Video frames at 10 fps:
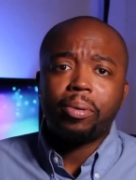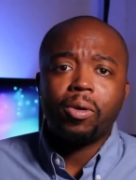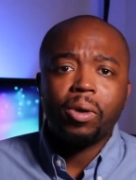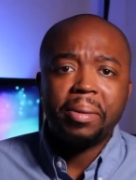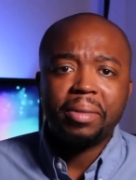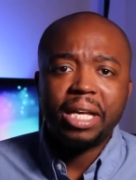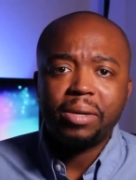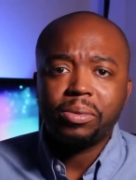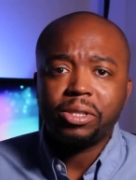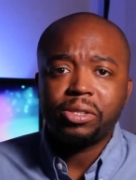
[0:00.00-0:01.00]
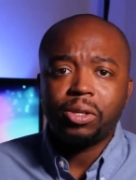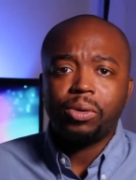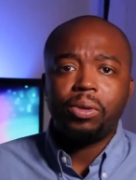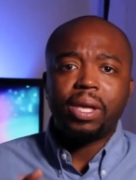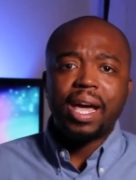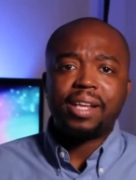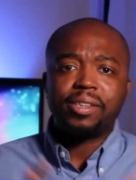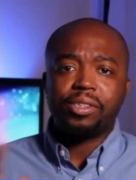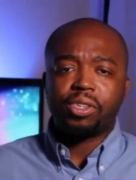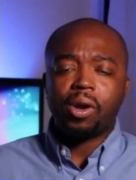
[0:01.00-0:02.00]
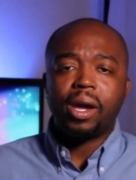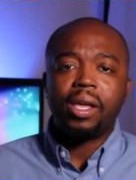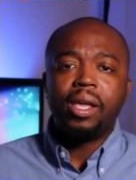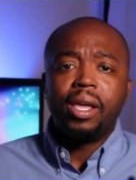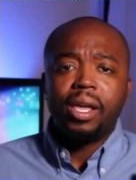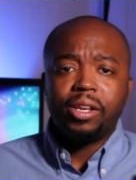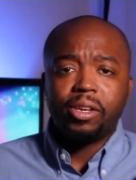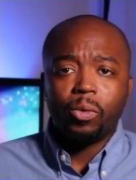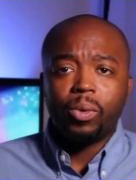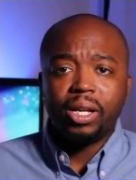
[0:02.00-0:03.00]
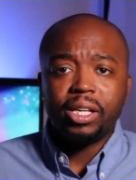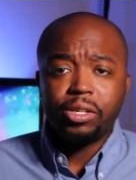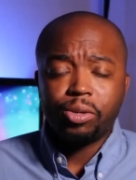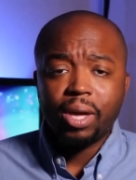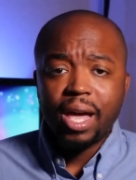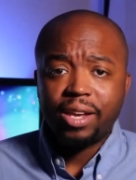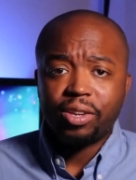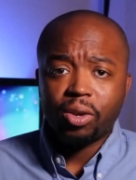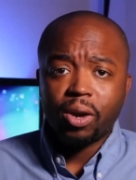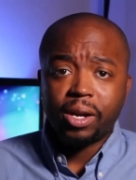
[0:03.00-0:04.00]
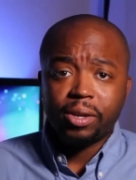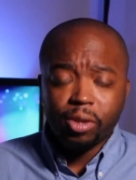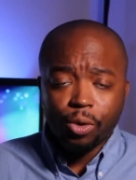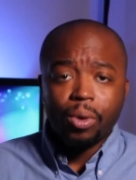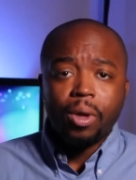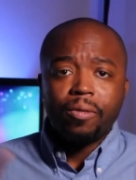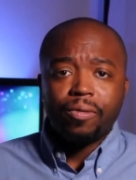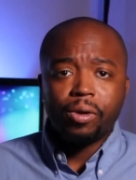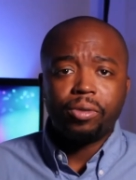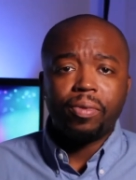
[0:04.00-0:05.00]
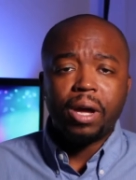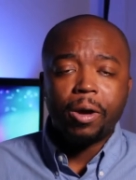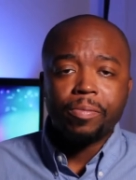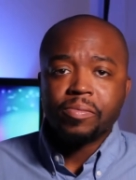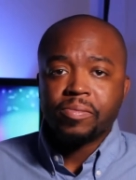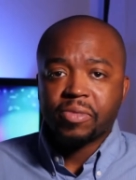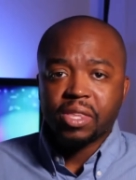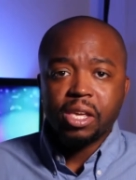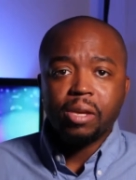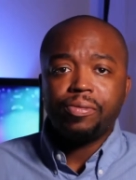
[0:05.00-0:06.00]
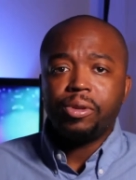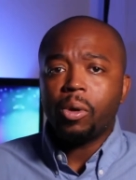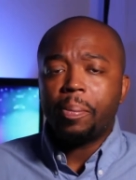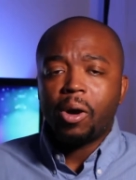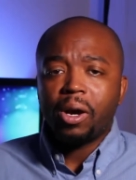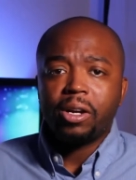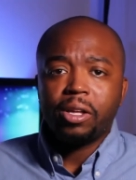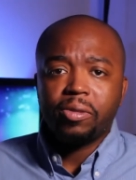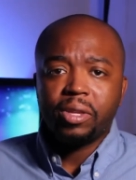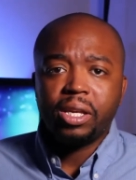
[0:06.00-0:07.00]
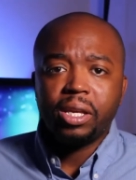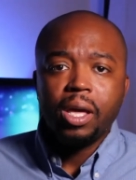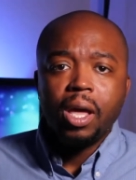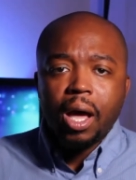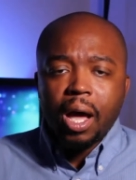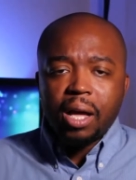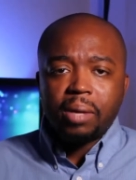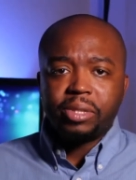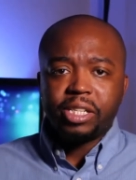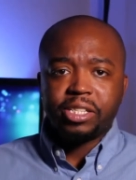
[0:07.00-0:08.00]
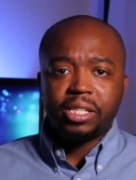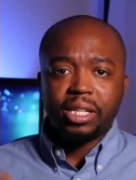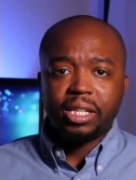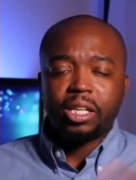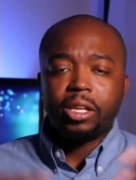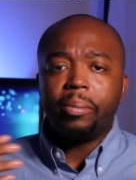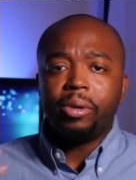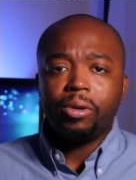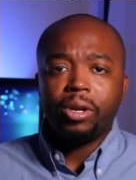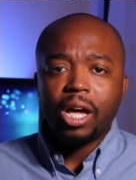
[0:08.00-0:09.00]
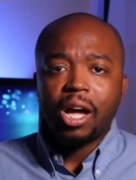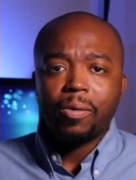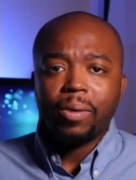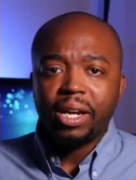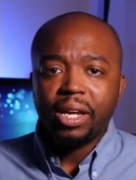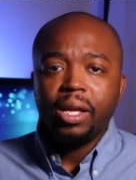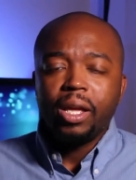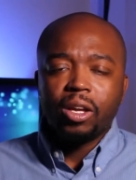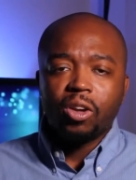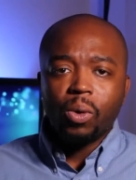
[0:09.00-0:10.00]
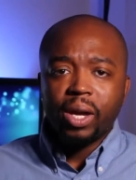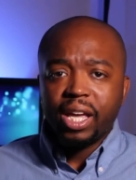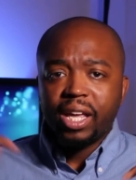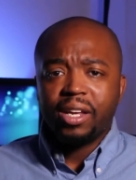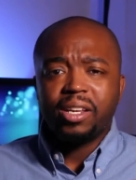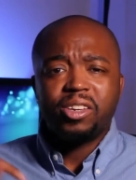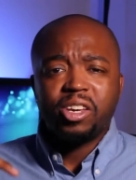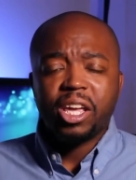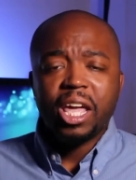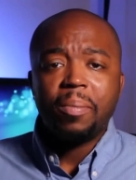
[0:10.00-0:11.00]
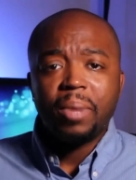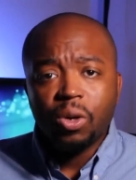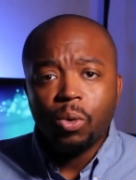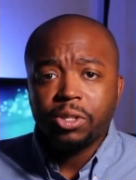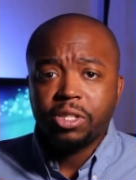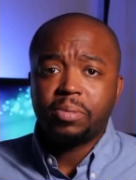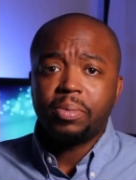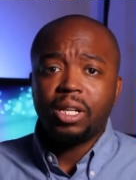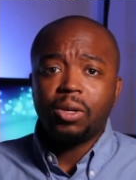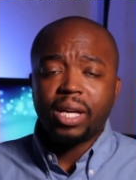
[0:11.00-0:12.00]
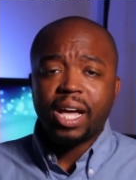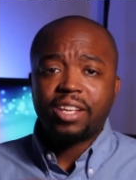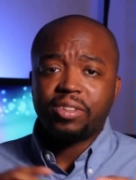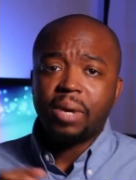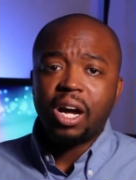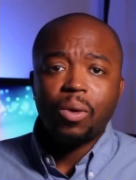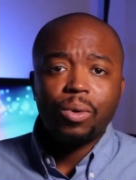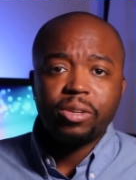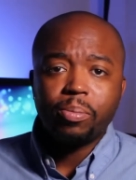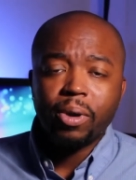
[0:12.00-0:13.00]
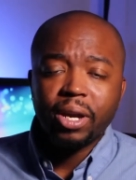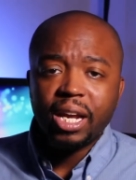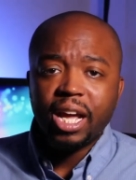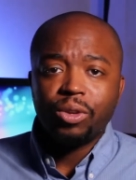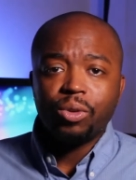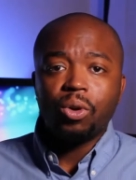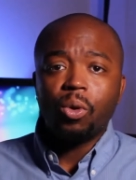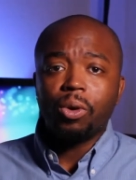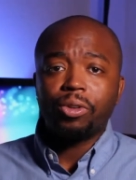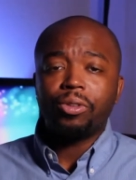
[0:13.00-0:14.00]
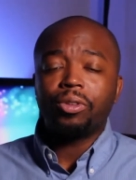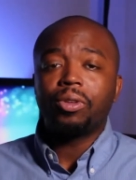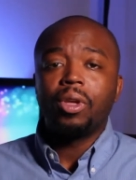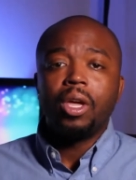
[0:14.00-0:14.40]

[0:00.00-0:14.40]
programming languages so you guys can start and to really get you guys started. So first of all, if you're a part of the DigiLink community already, go ahead and check out my courses below, guys. I'm always bringing out new courses.